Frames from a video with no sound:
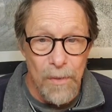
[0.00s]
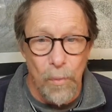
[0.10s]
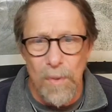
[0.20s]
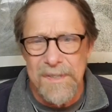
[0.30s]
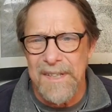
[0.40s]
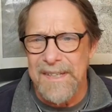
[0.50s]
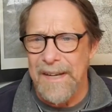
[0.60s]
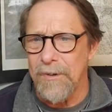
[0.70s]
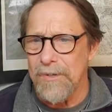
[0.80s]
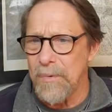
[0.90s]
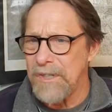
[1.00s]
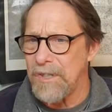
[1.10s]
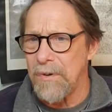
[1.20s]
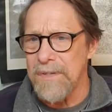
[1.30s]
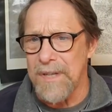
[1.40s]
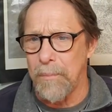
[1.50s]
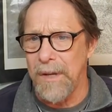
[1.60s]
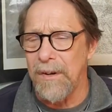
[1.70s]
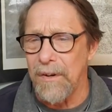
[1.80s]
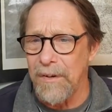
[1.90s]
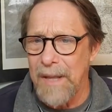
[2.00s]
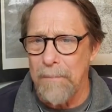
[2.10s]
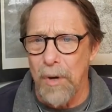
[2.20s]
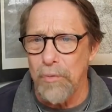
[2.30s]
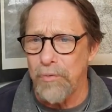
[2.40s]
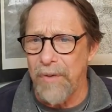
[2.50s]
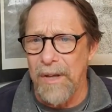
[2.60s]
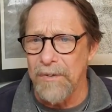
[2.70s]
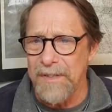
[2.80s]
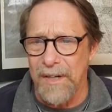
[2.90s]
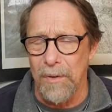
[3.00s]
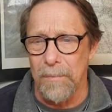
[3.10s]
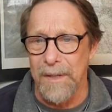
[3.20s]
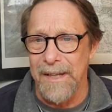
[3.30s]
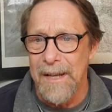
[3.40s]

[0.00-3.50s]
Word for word: What's the difference between Judas and Peter? They both failed terribly.